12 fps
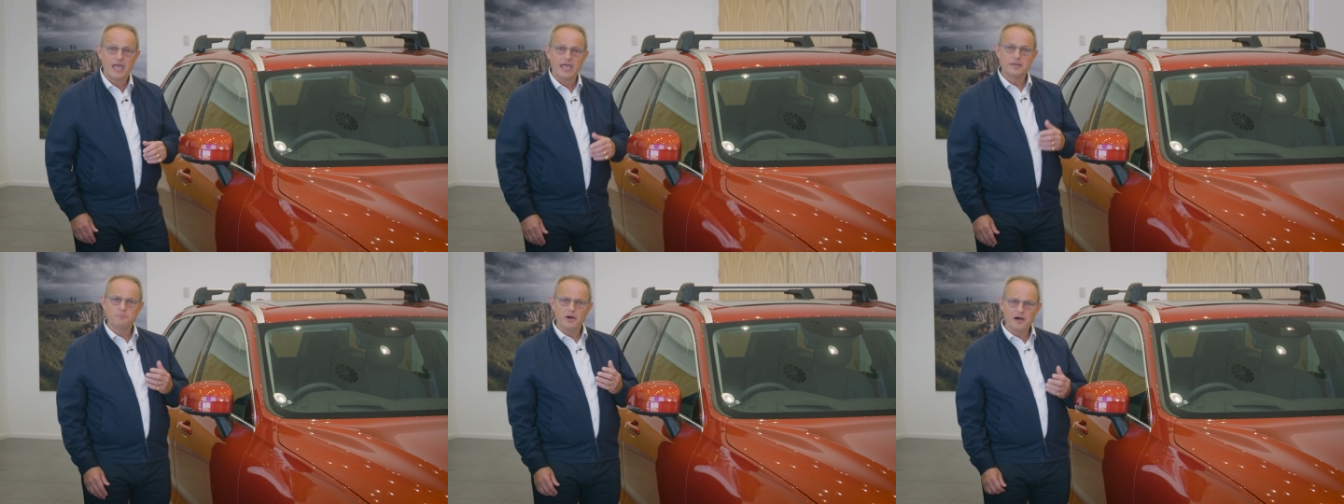
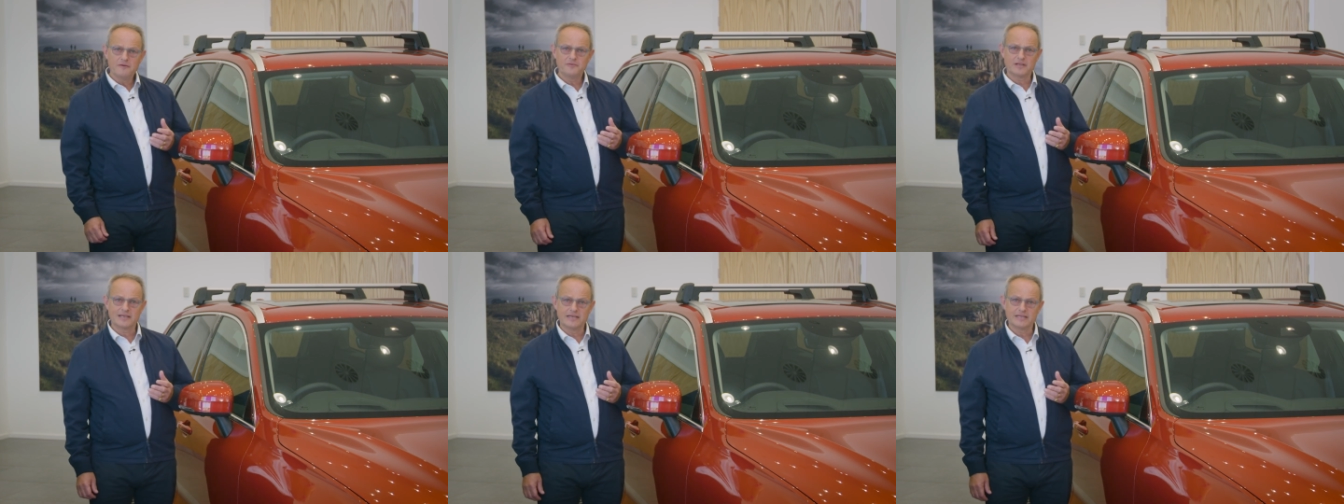It
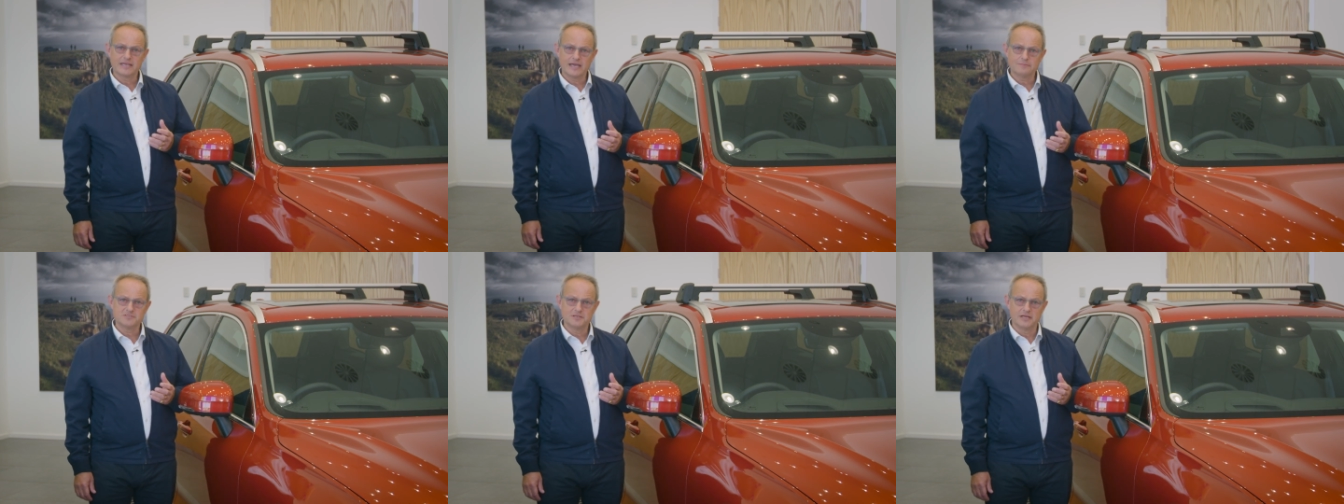perfectly
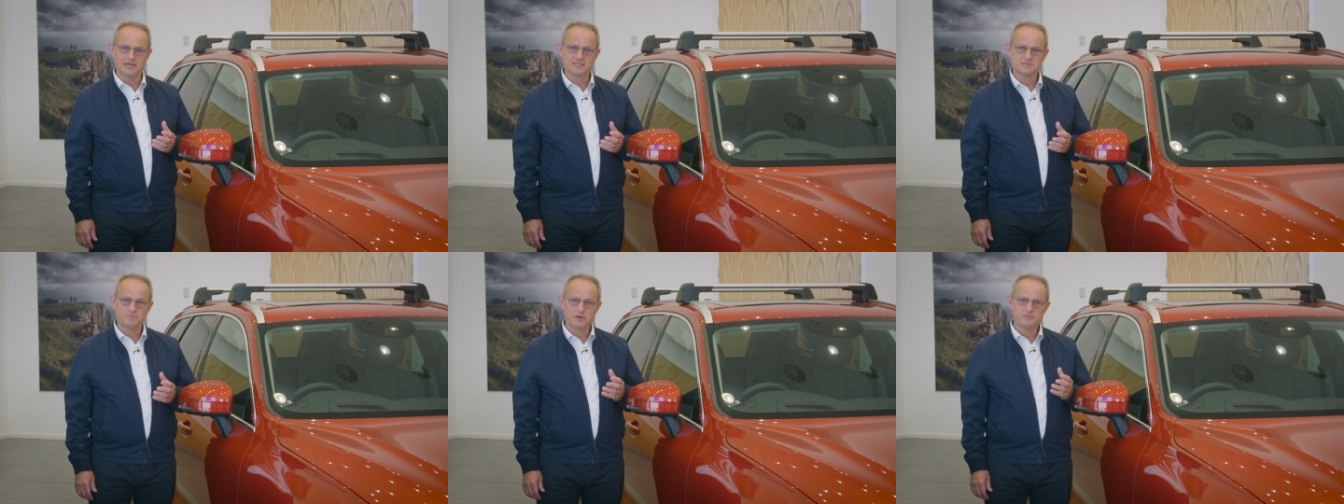
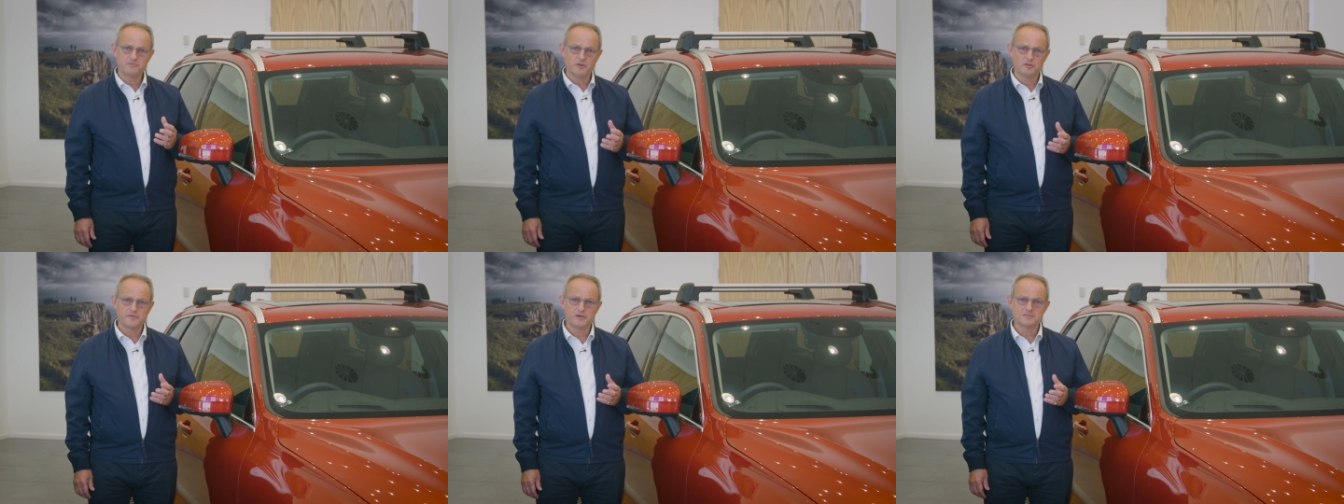encapsulates both
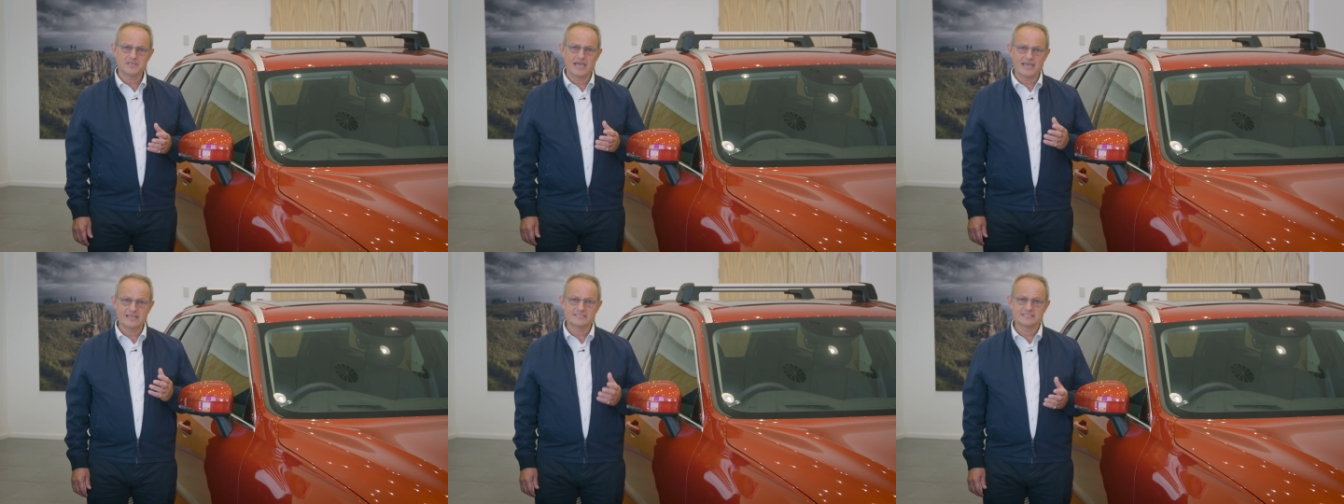Volvo's
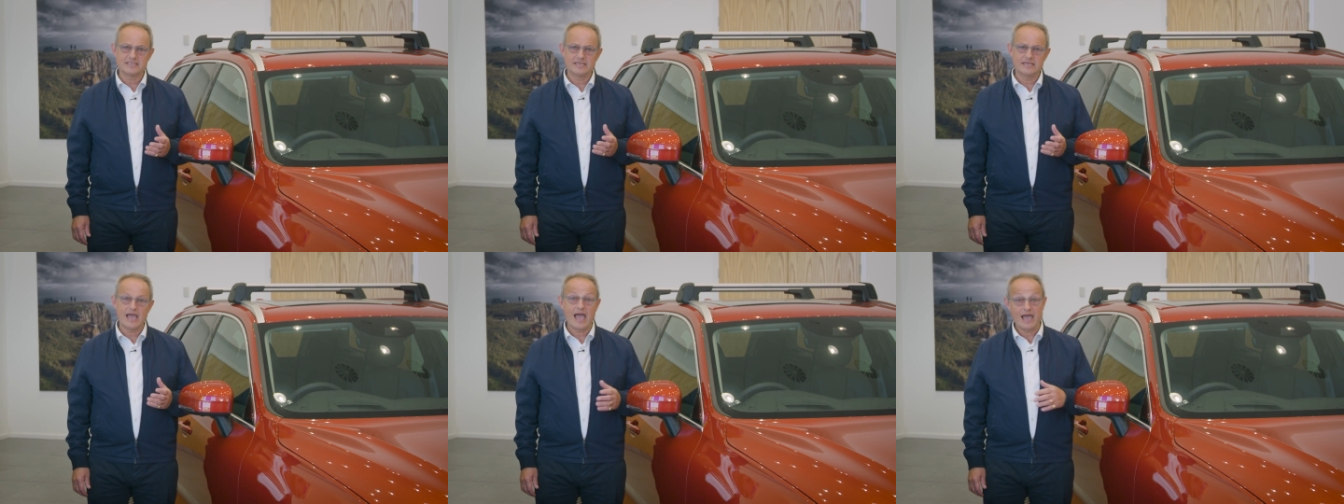
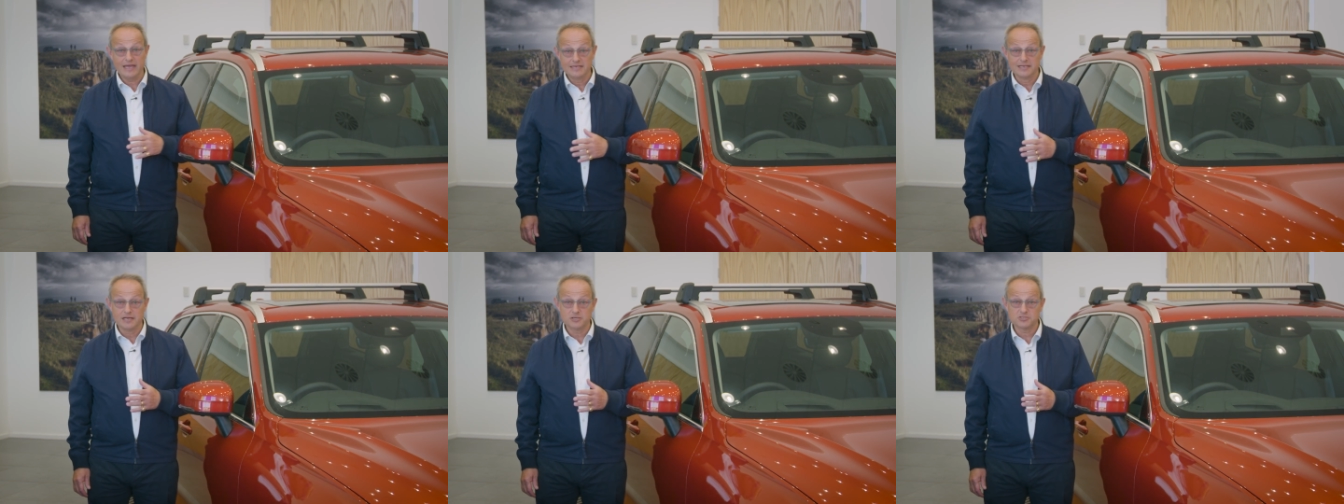XC
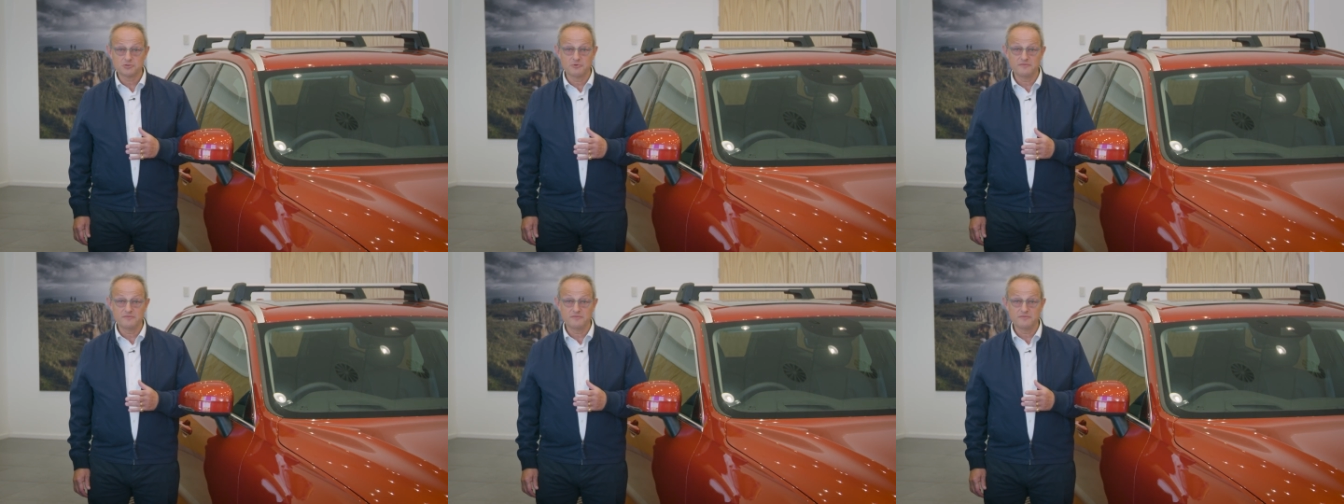and luxury